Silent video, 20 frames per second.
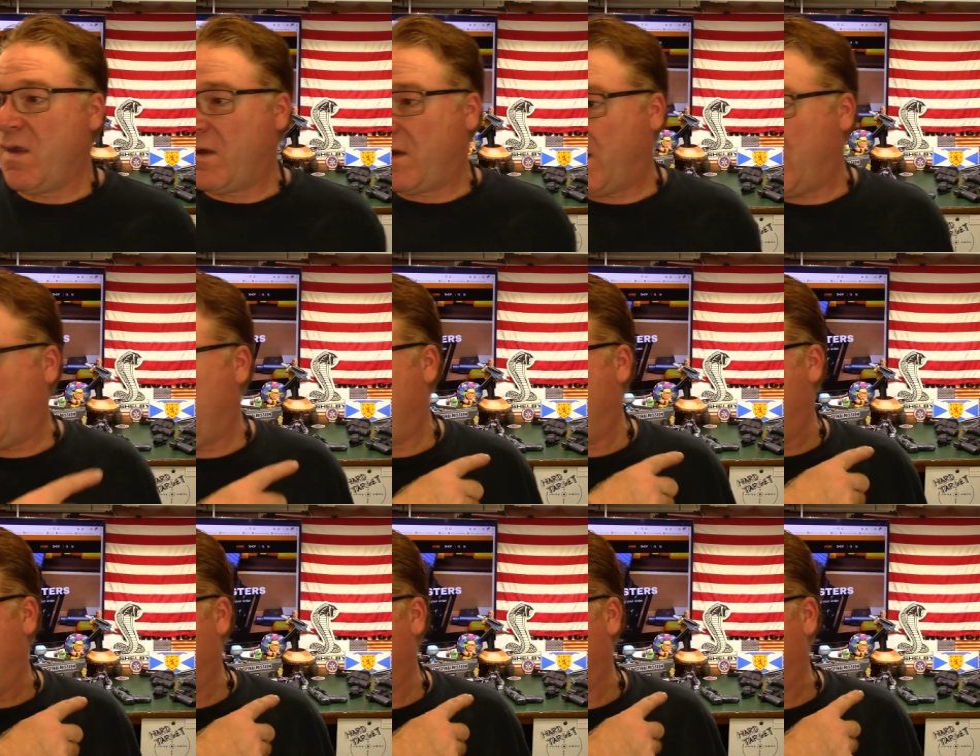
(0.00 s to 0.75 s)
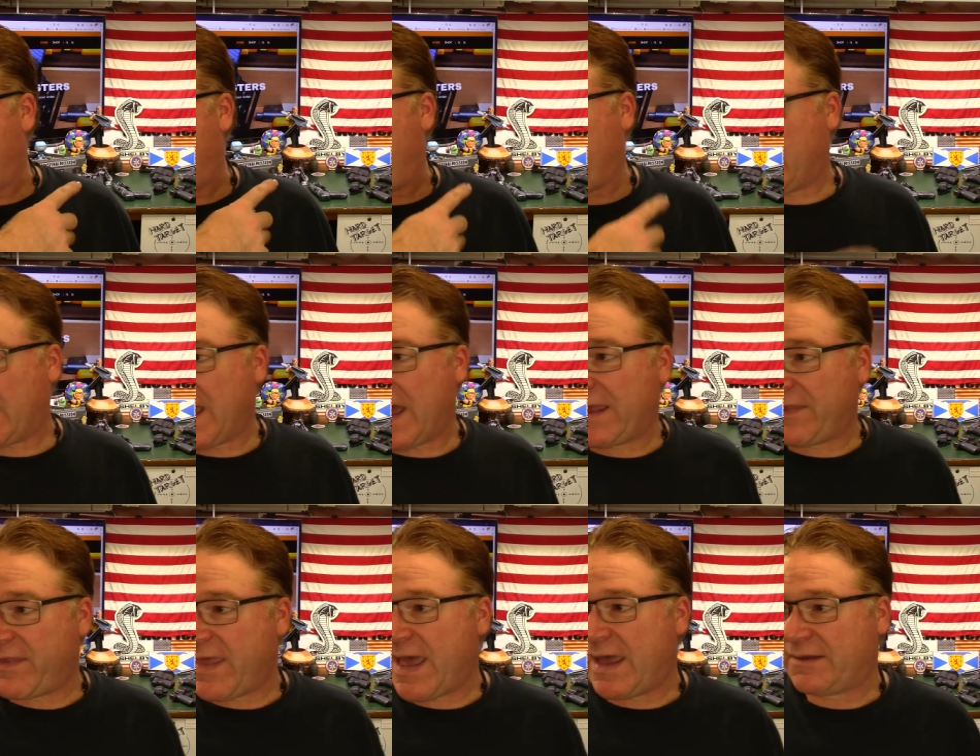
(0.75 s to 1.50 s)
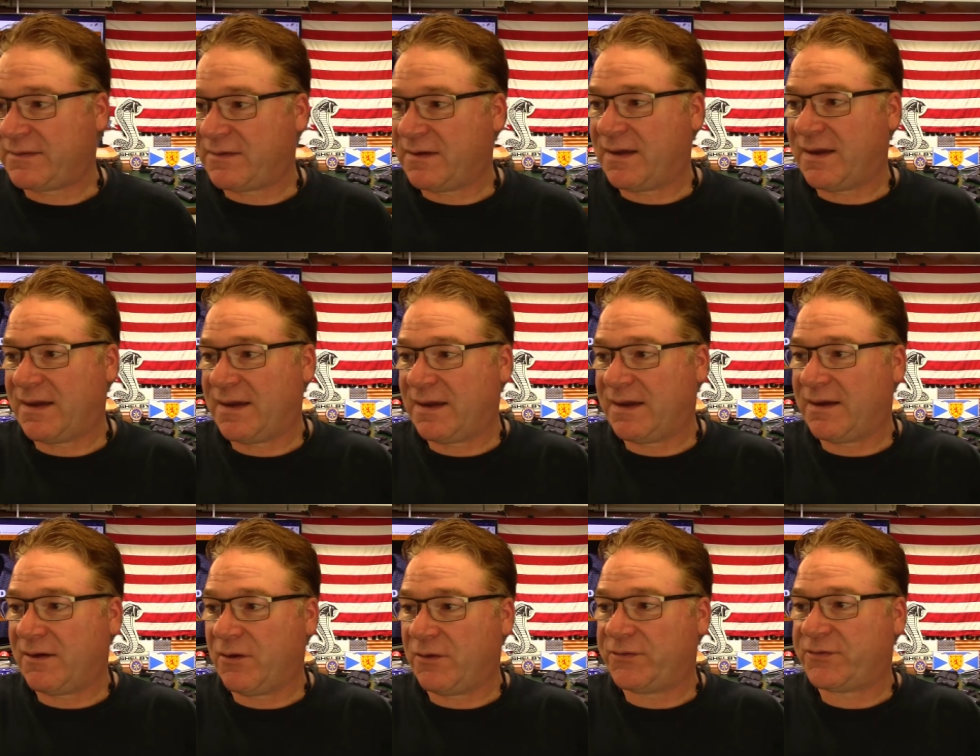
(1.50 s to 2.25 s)
uh, until I got that
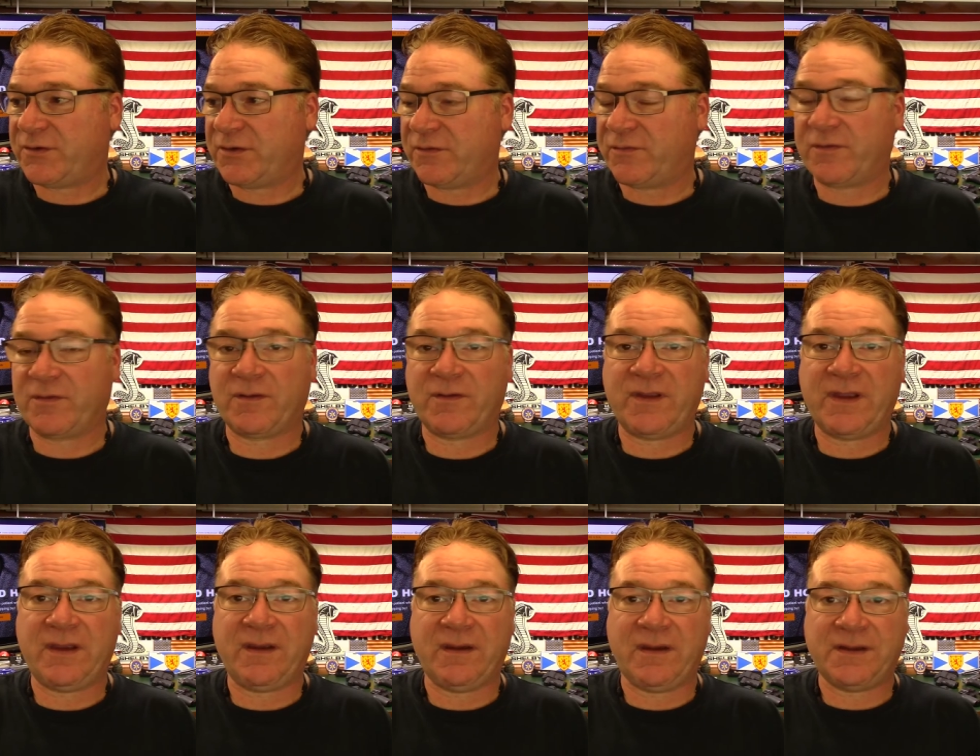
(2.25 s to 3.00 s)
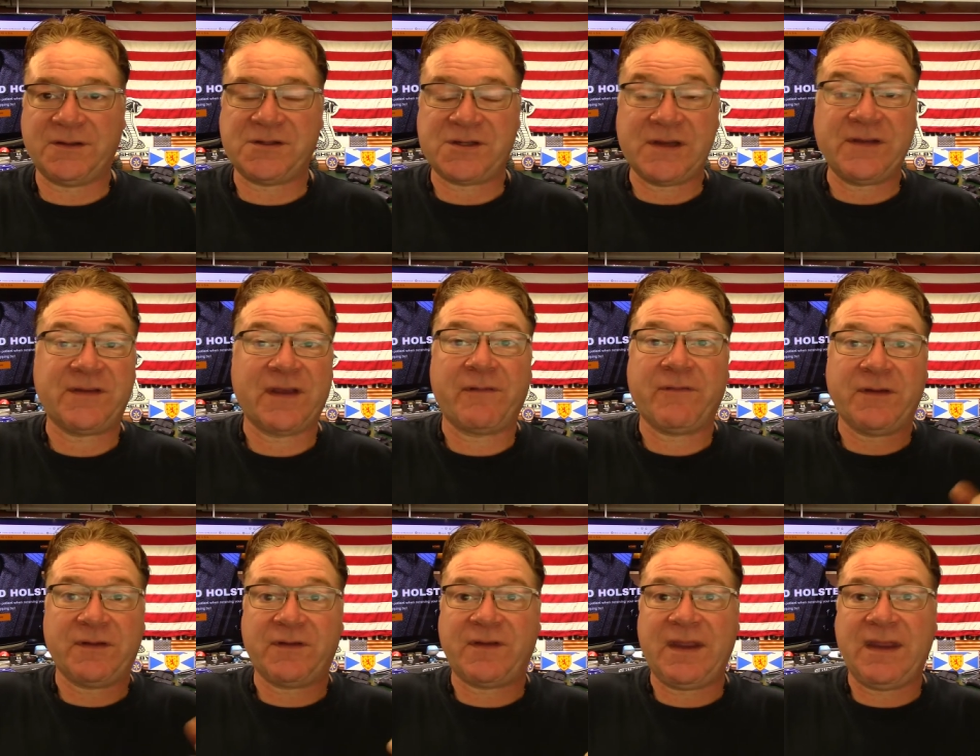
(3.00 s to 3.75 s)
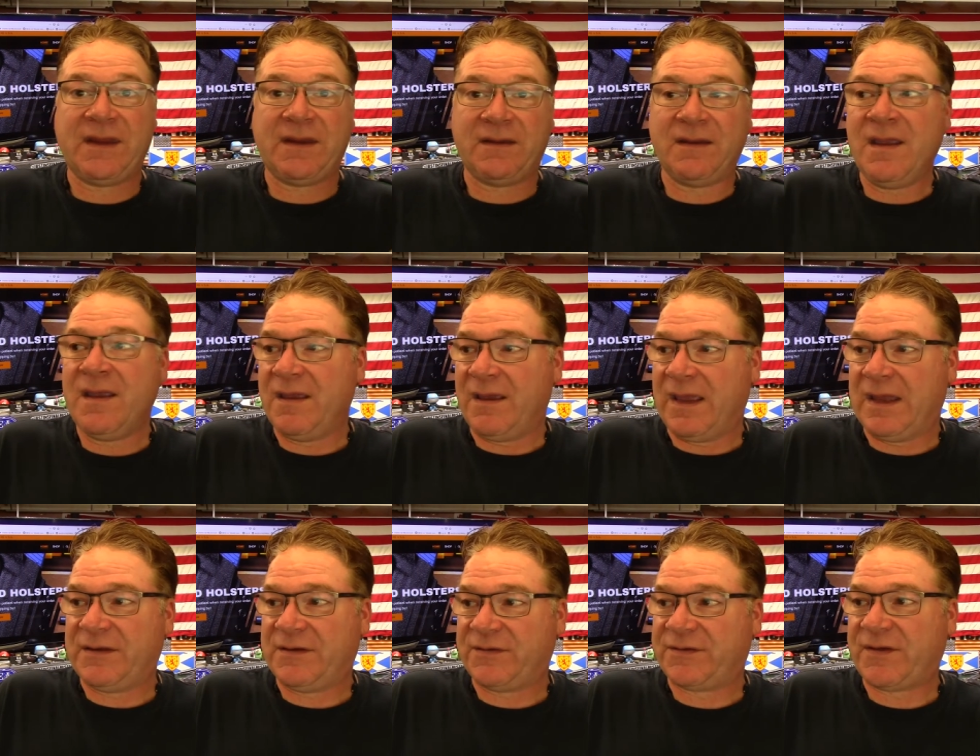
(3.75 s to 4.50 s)
uh, holster for the uh, G17
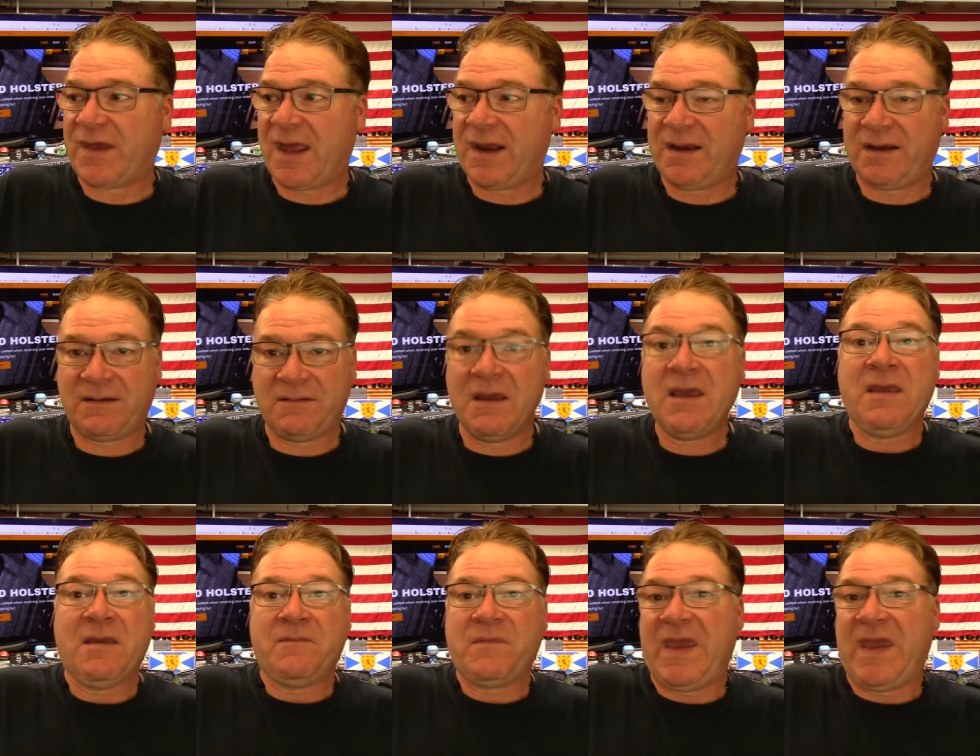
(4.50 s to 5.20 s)
and decided,